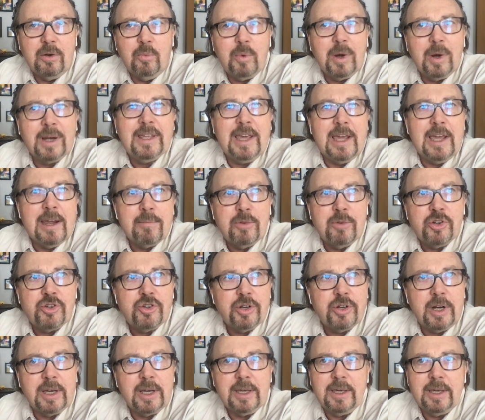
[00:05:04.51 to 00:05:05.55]
What camera
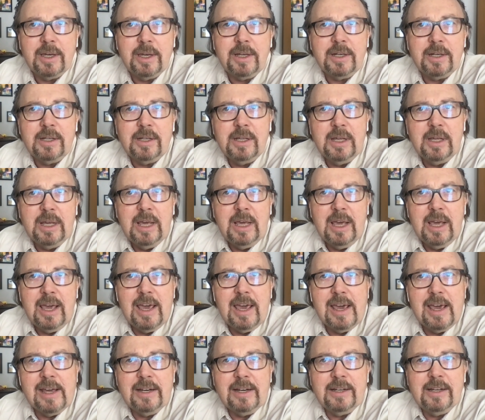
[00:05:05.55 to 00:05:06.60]
should I get?
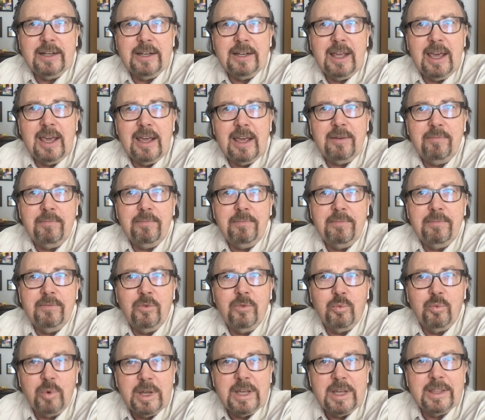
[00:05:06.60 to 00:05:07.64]
And
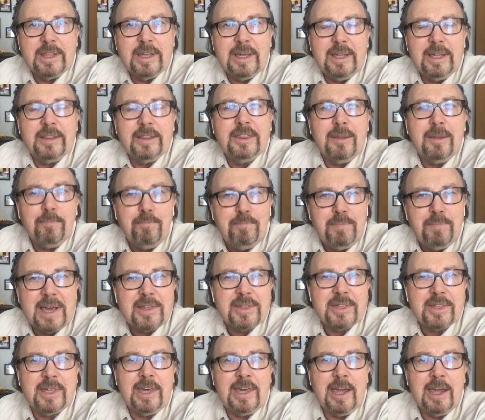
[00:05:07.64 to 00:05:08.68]
really, the
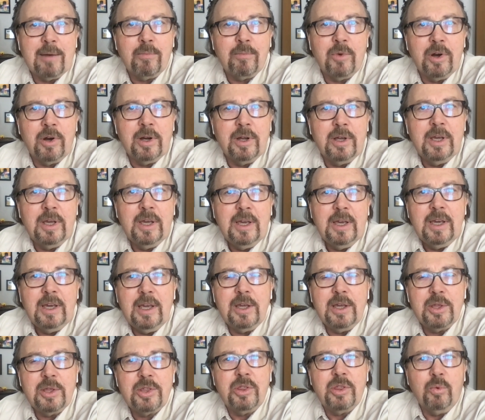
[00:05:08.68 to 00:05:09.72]
best camera
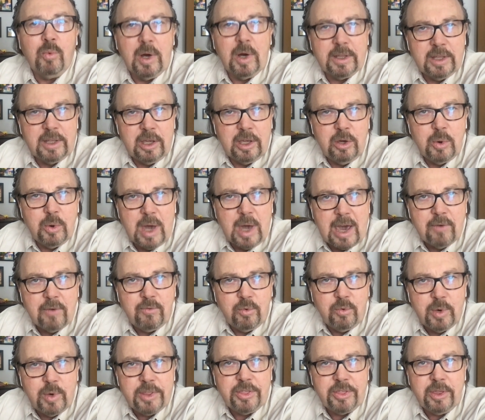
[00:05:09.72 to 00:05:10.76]
is the one that you
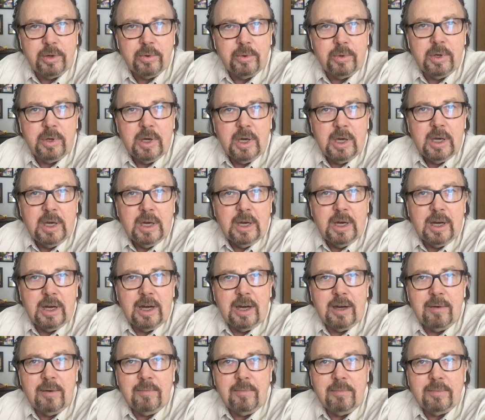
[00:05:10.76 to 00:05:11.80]
have with you.
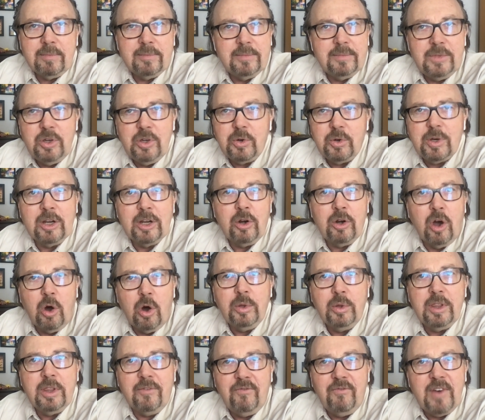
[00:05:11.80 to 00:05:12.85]
You can
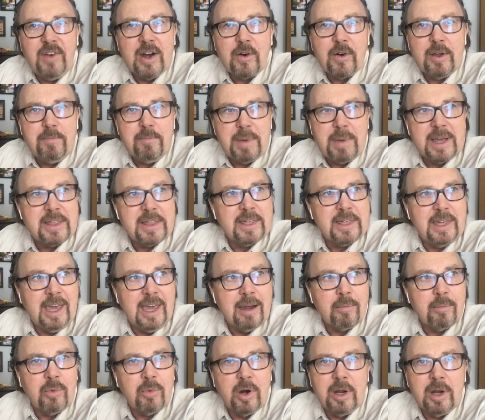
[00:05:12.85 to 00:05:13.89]
own the very best
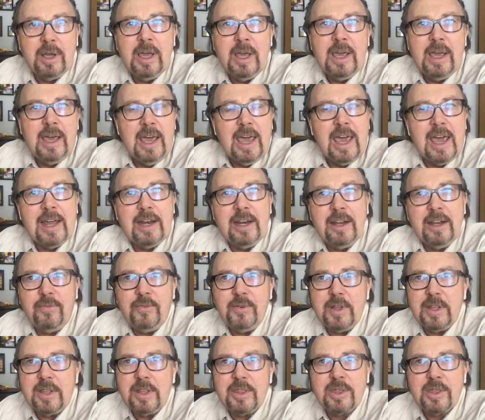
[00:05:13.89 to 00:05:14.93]
camera, and
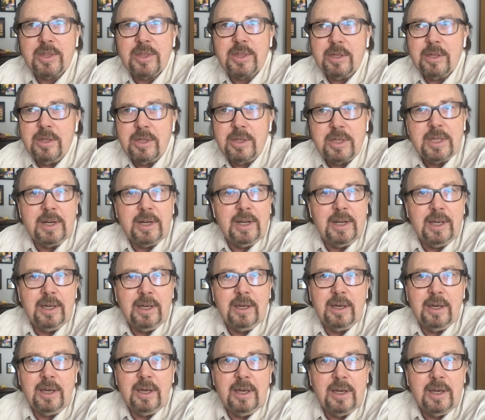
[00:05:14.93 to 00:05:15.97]
if it's
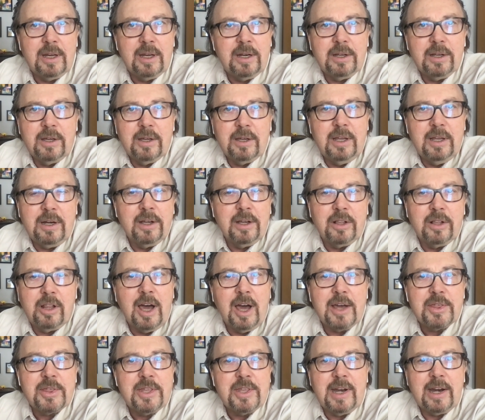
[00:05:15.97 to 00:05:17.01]
sitting in a
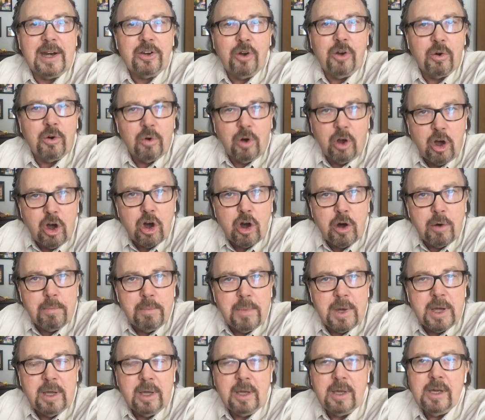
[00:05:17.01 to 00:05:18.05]
closet at your
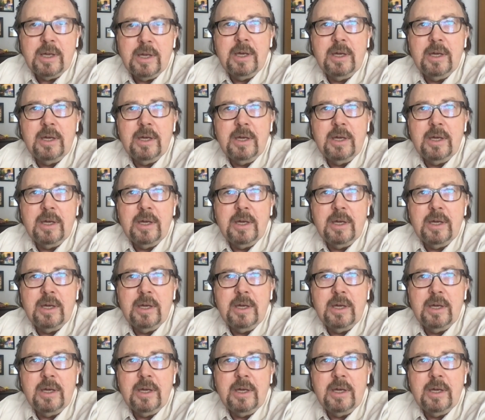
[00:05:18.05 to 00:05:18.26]
home,